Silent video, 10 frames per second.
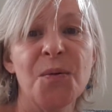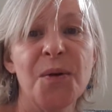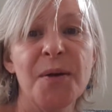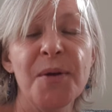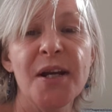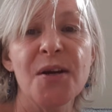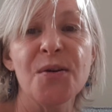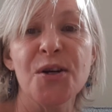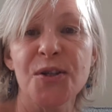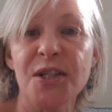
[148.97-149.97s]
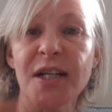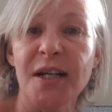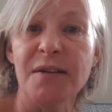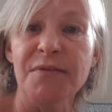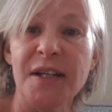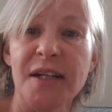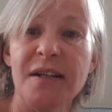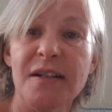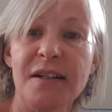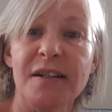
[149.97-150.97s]
When we know God's love in
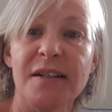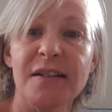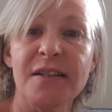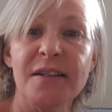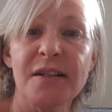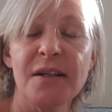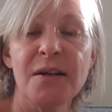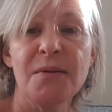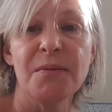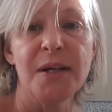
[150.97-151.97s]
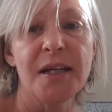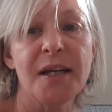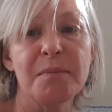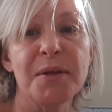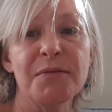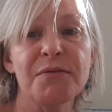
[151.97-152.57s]
our hearts, we can be